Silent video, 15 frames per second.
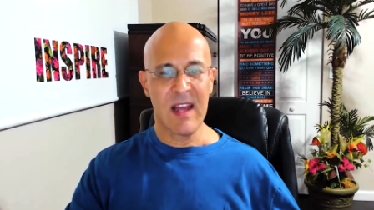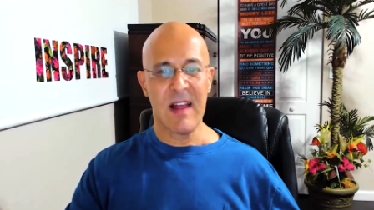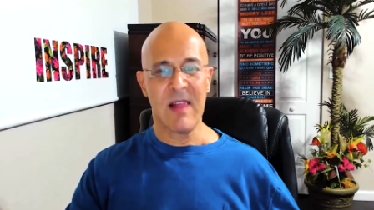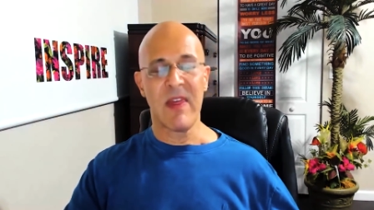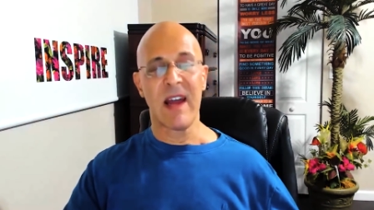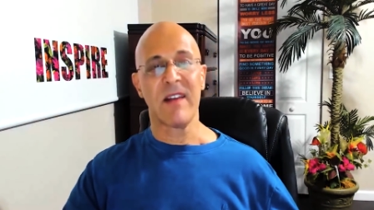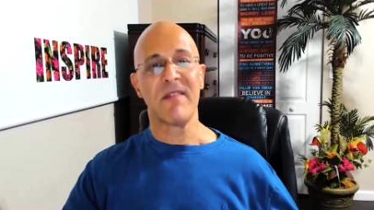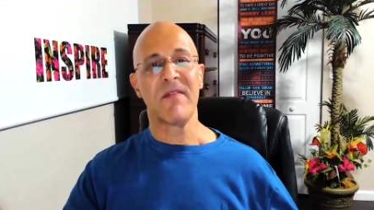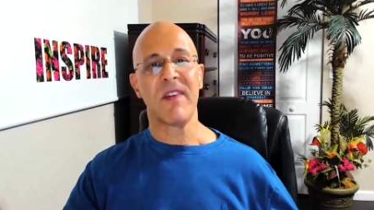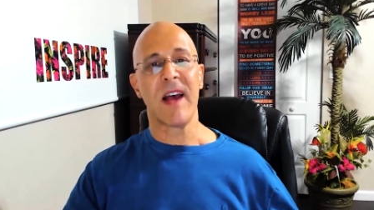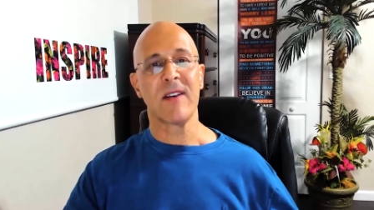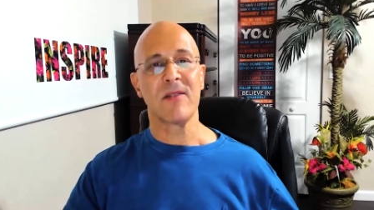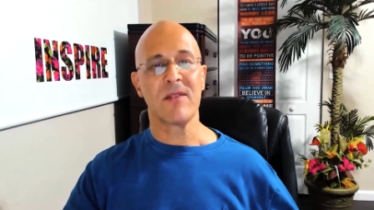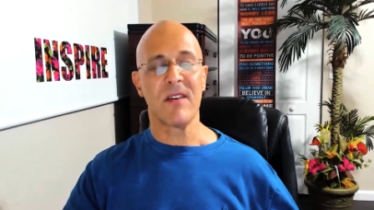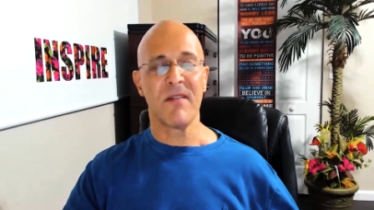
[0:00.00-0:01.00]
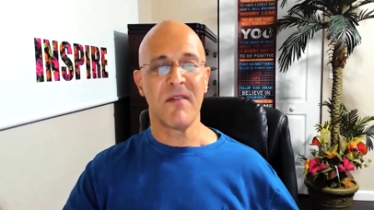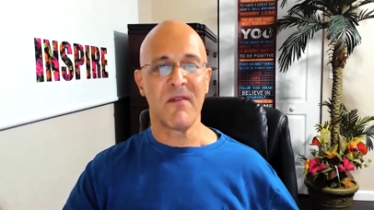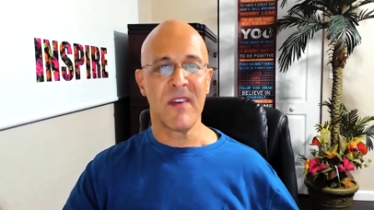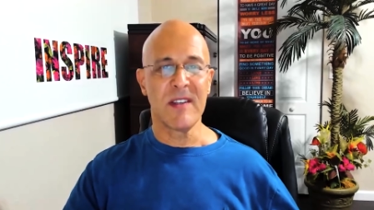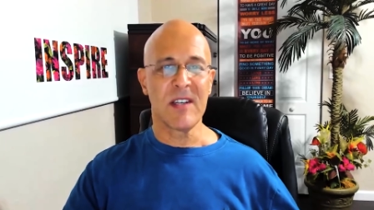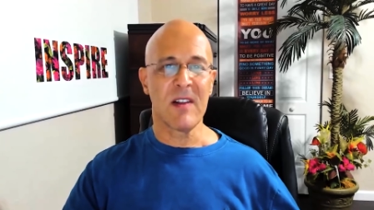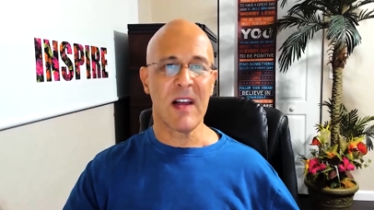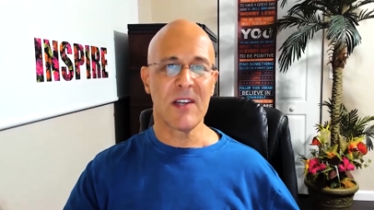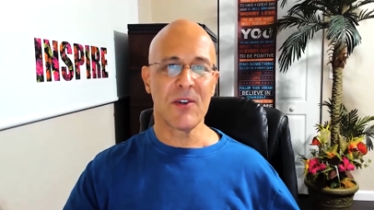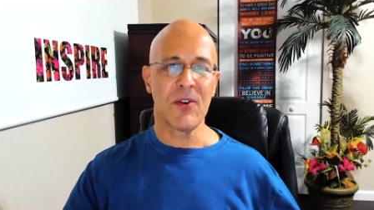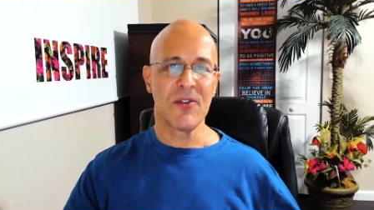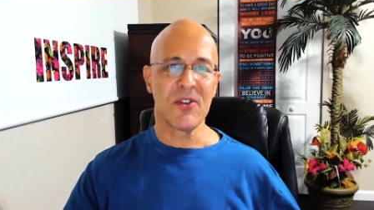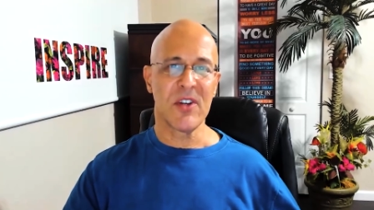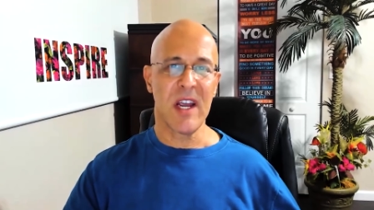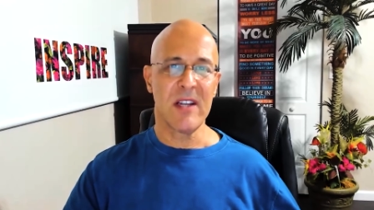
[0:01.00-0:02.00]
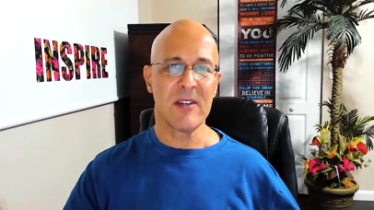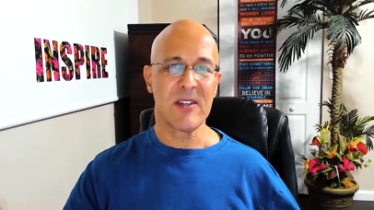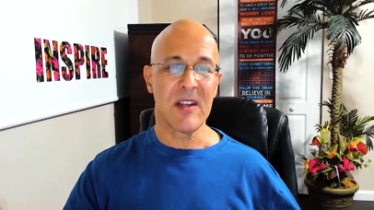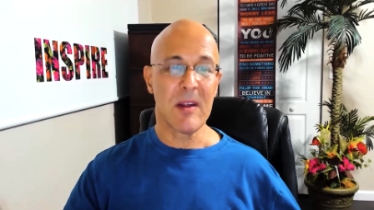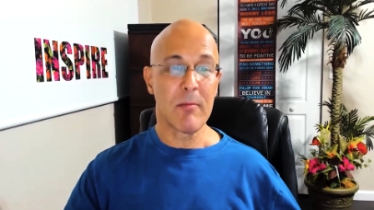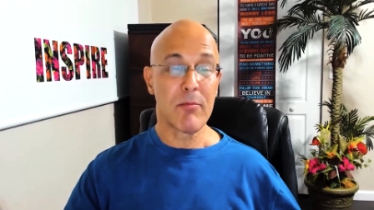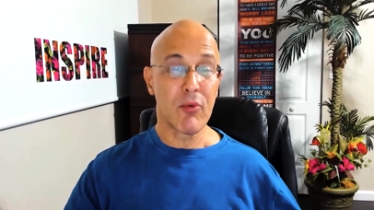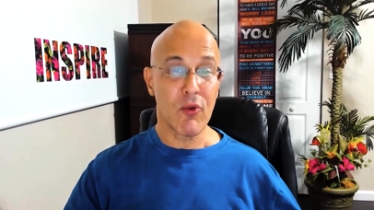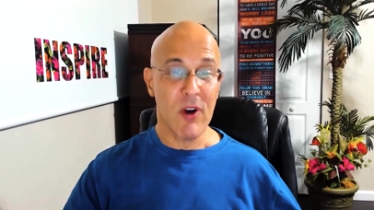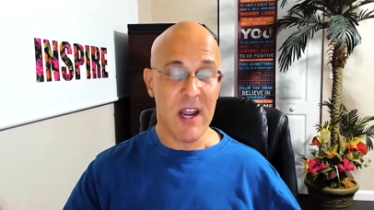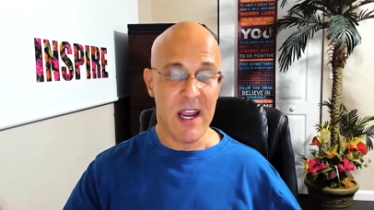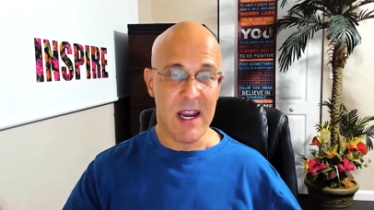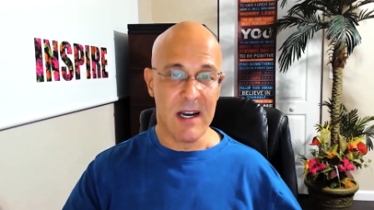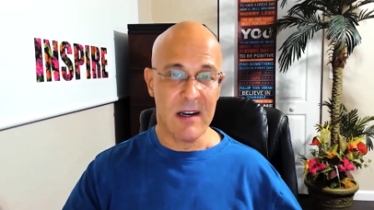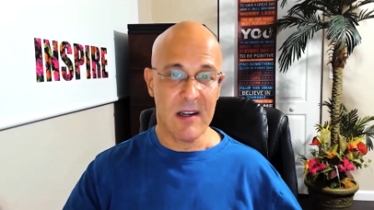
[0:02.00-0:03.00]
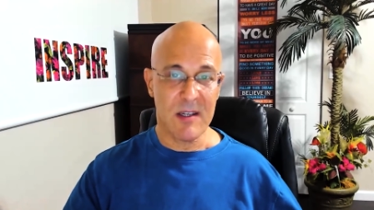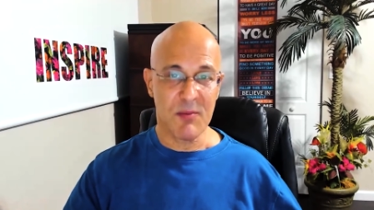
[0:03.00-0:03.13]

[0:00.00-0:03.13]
that affects physiological changes in the brain